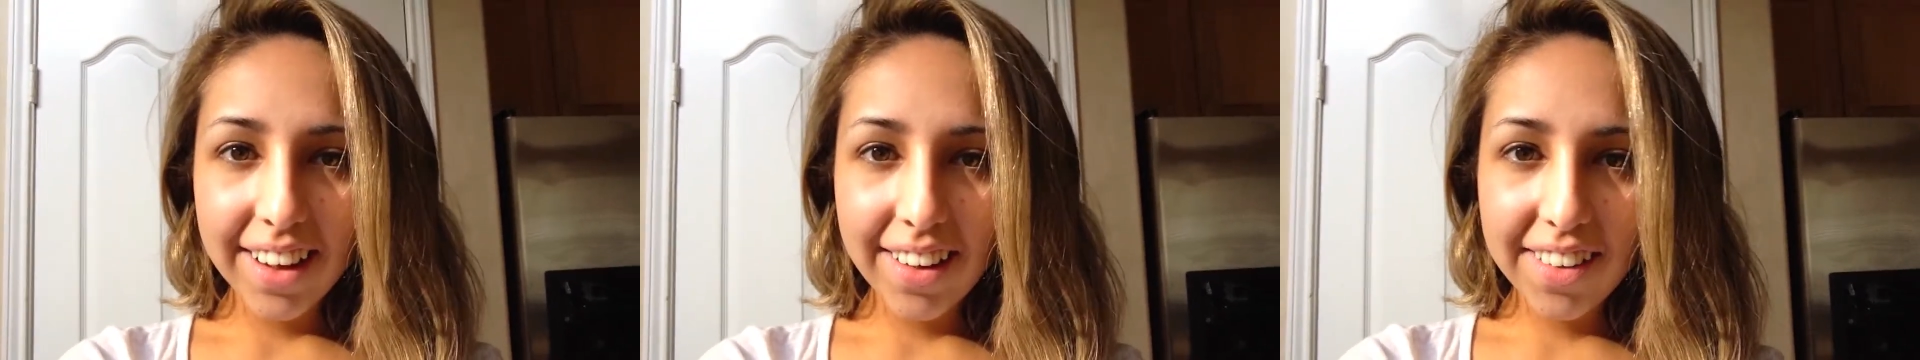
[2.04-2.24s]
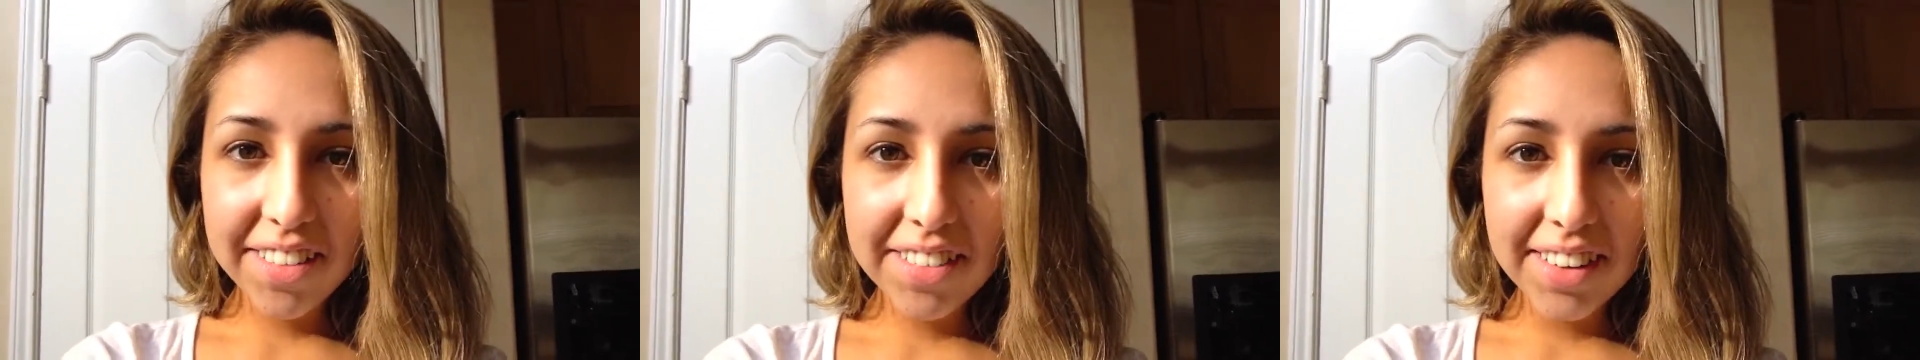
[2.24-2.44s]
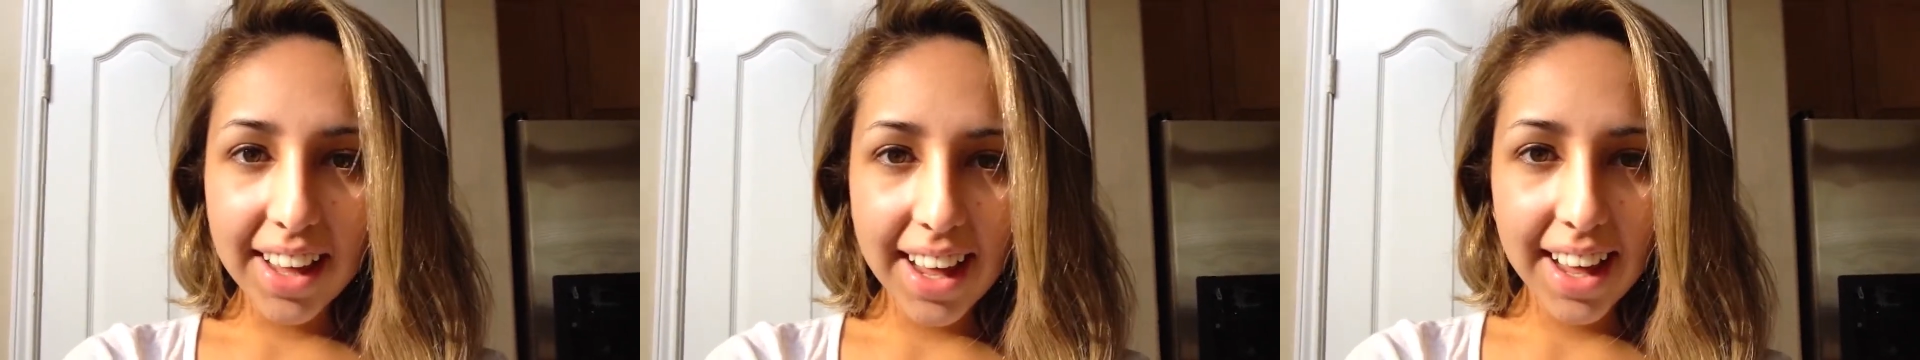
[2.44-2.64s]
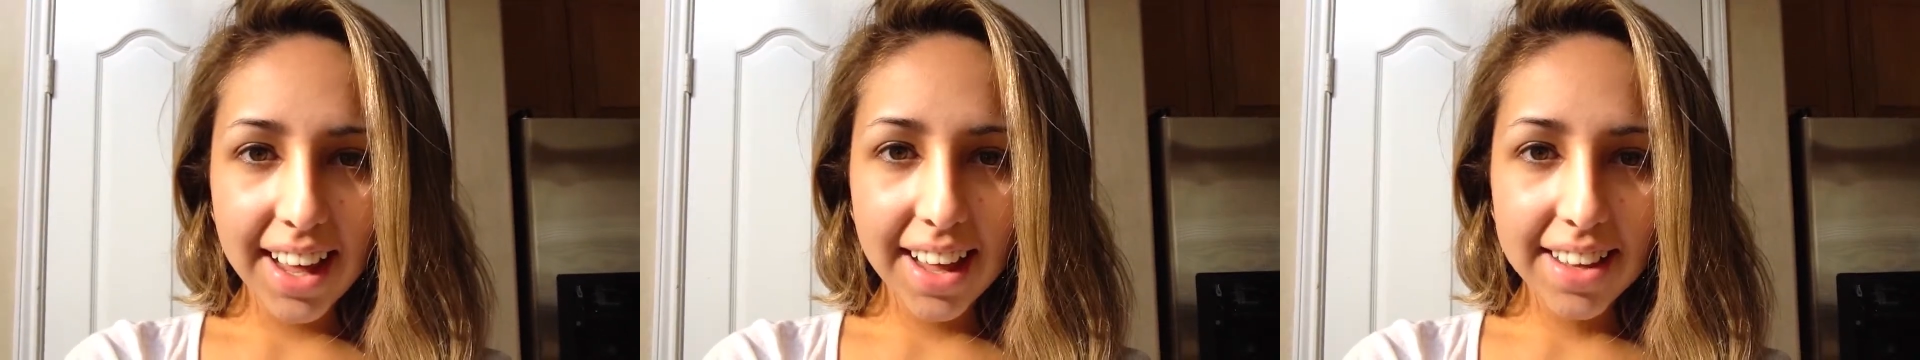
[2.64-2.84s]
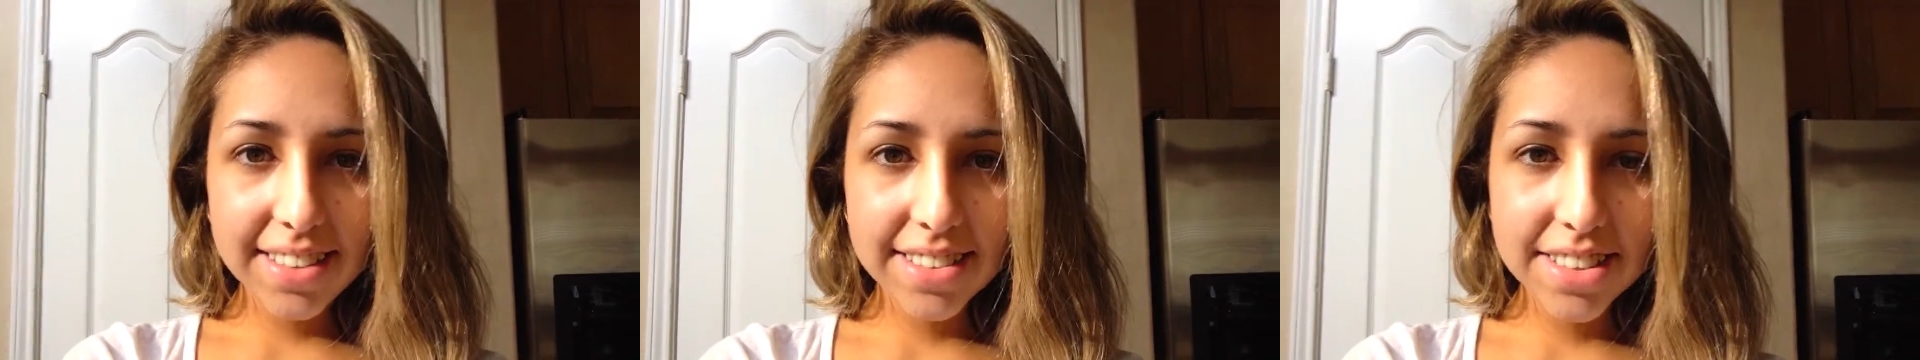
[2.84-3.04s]
Hola.
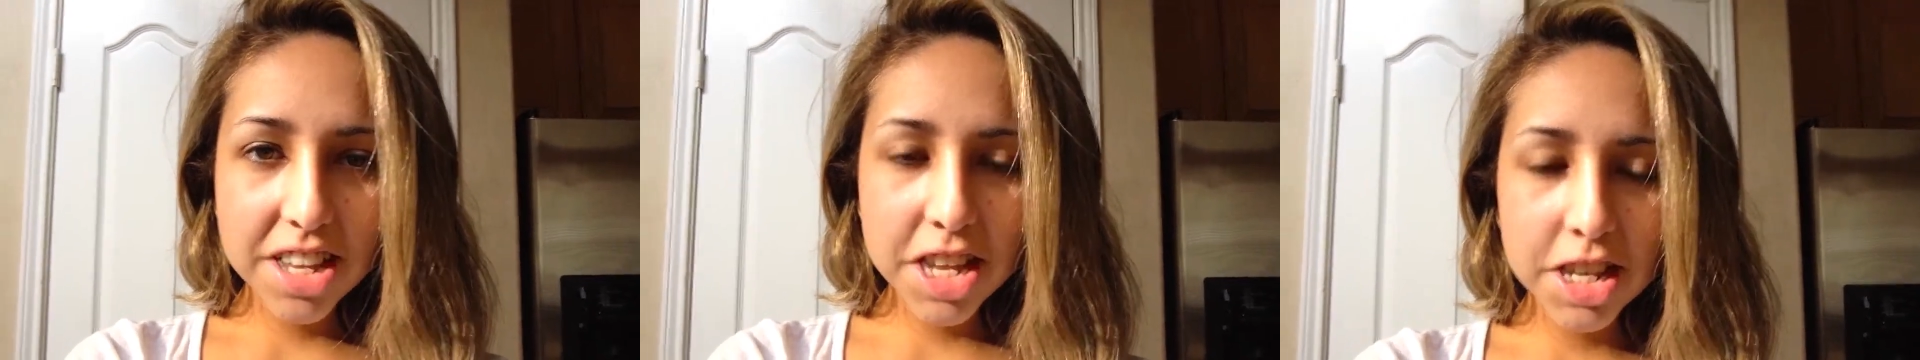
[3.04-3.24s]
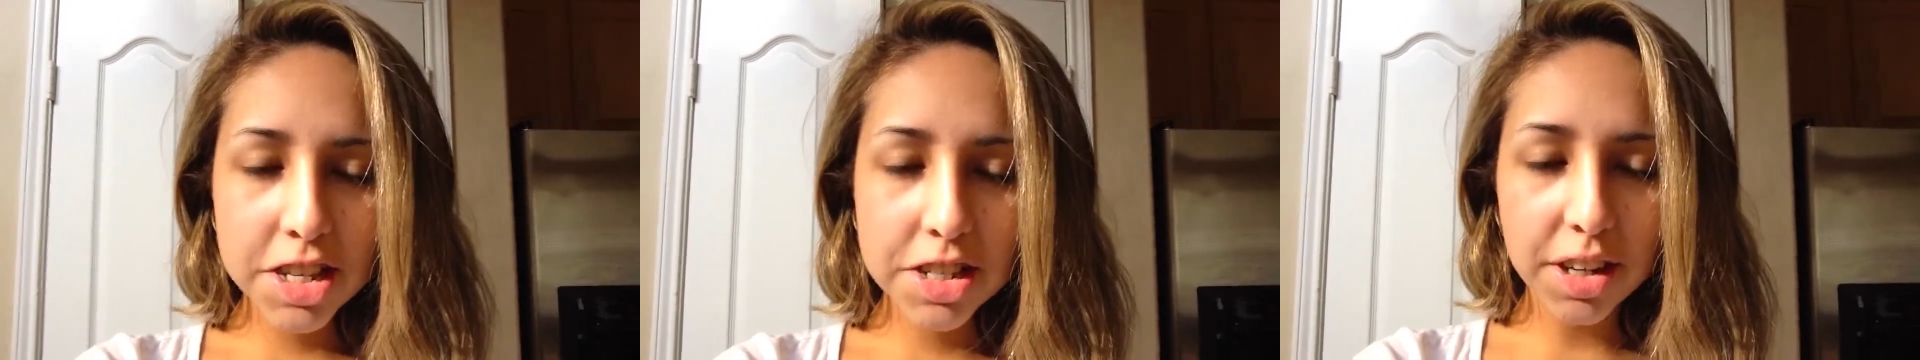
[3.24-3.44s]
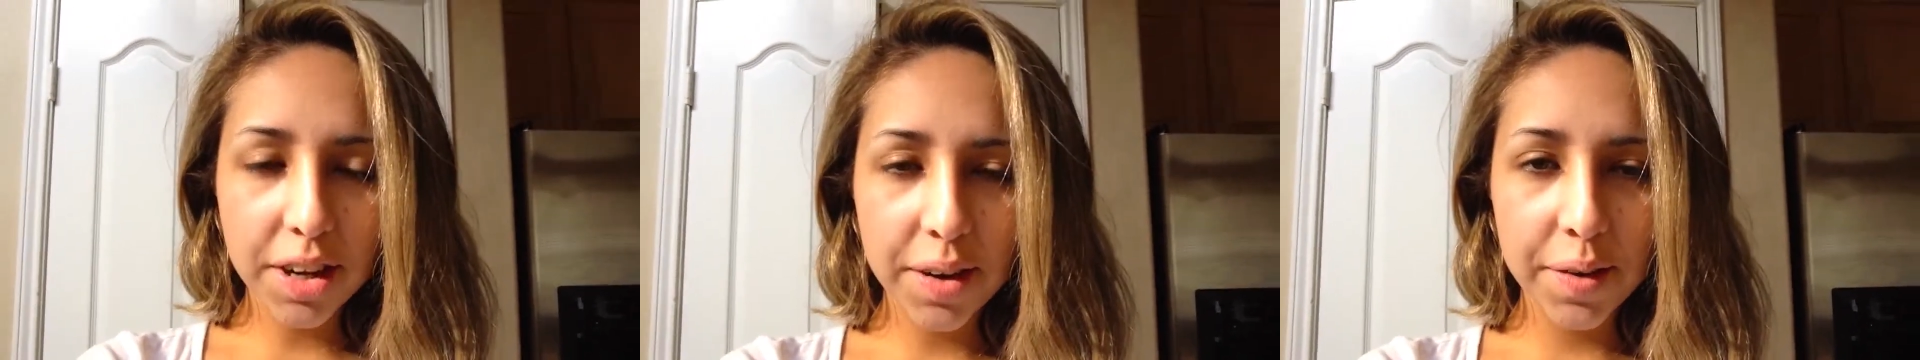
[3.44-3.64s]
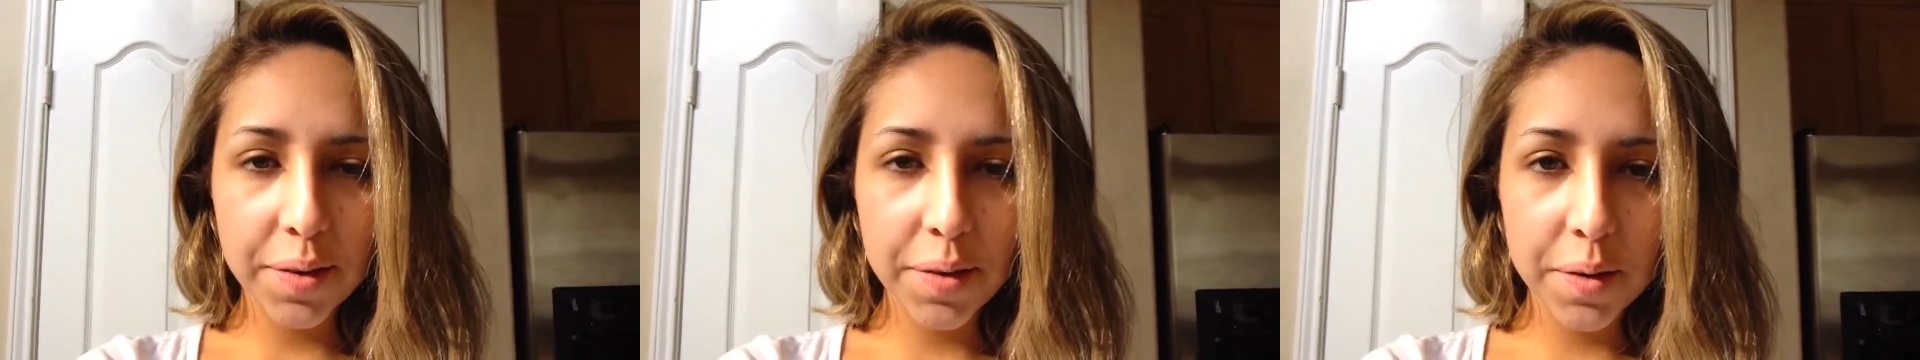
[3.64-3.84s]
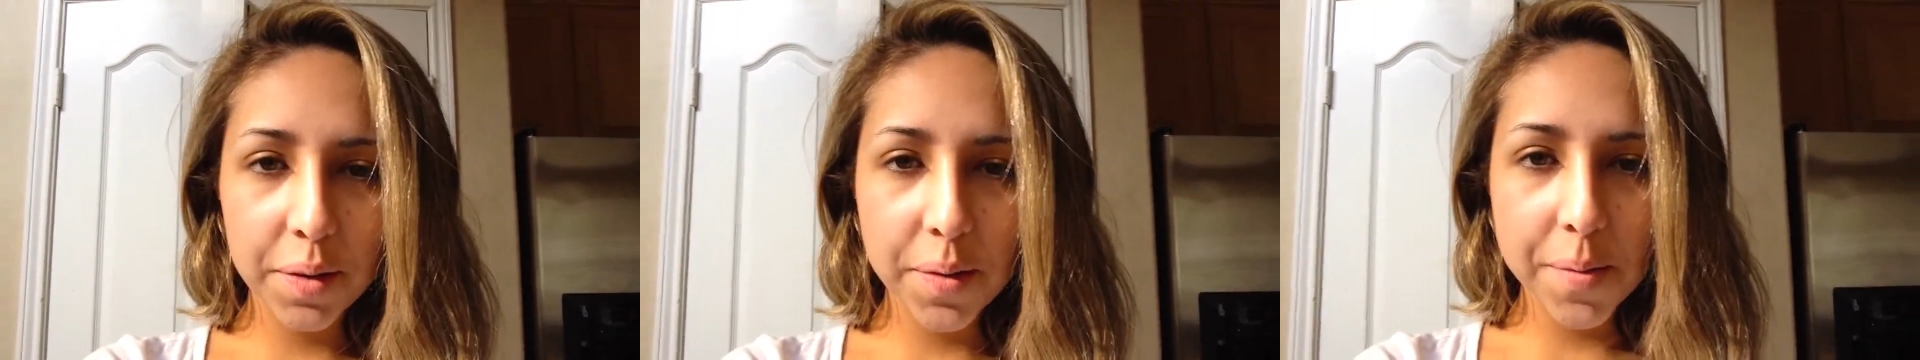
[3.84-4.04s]

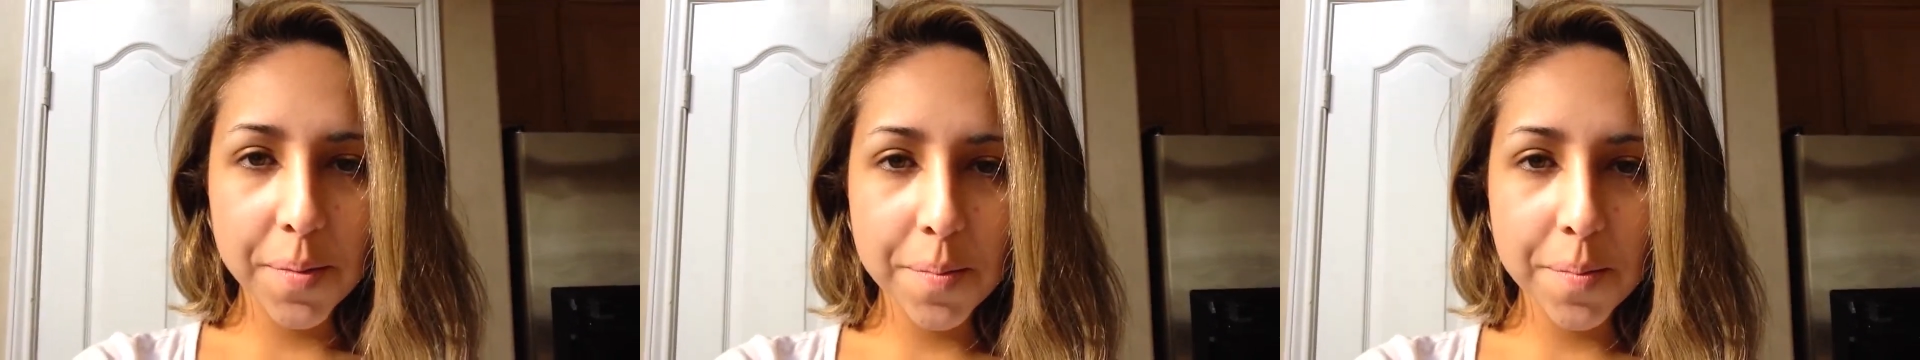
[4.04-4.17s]
So,